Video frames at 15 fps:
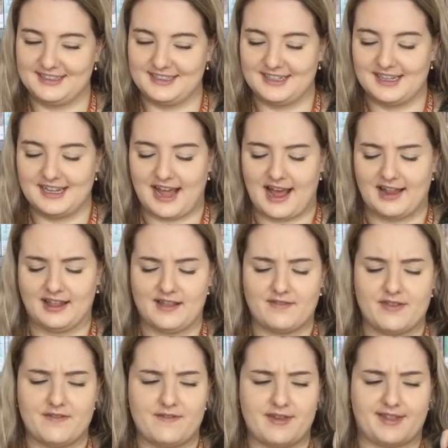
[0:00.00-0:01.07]
I love
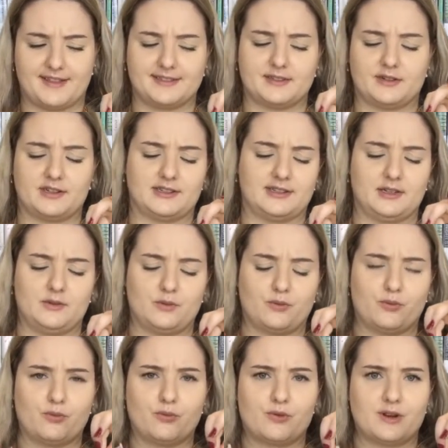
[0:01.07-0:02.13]
the feathers on it, they look
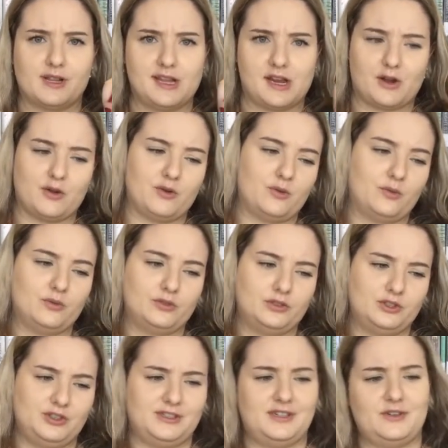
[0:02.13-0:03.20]
really cool.
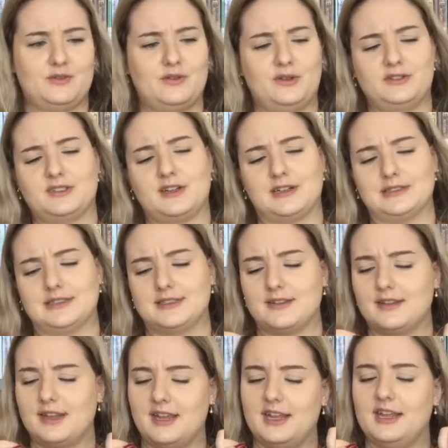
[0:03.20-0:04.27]
Do you see all those colours
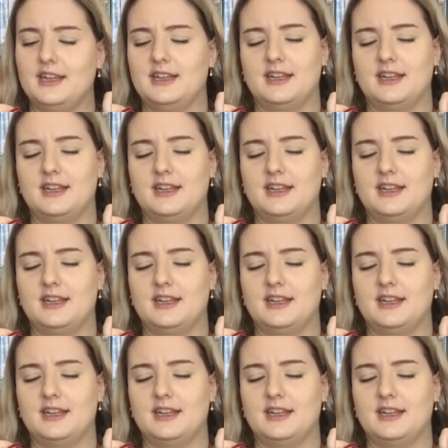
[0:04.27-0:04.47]
on there?